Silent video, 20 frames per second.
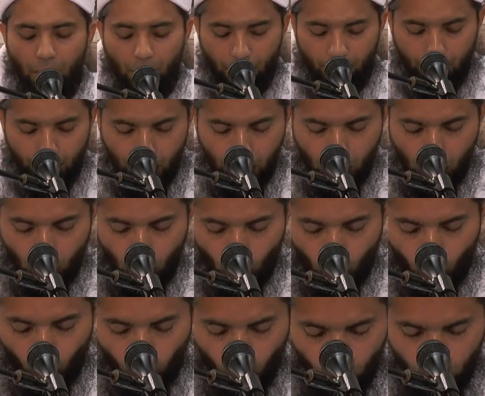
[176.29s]
A,
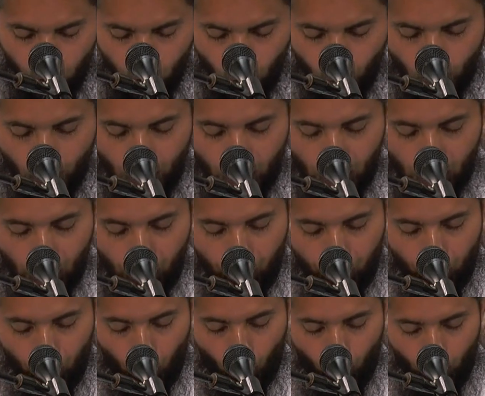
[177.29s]
what do we leave
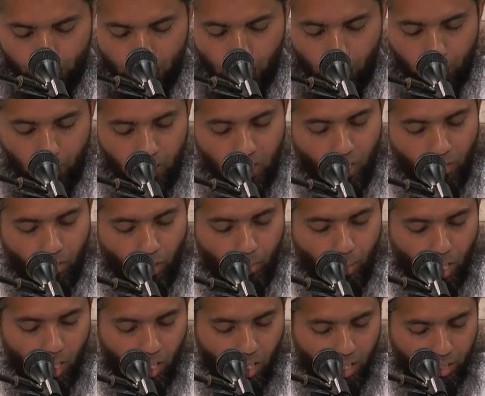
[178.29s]
with the month of
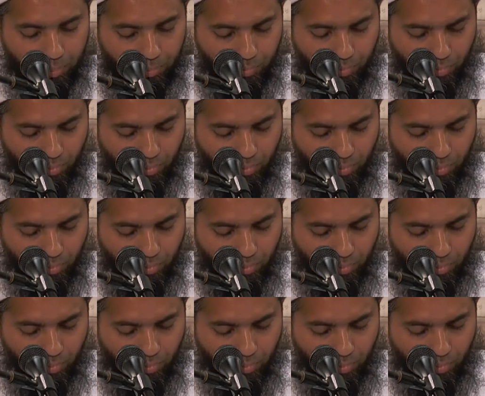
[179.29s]
Ramadan?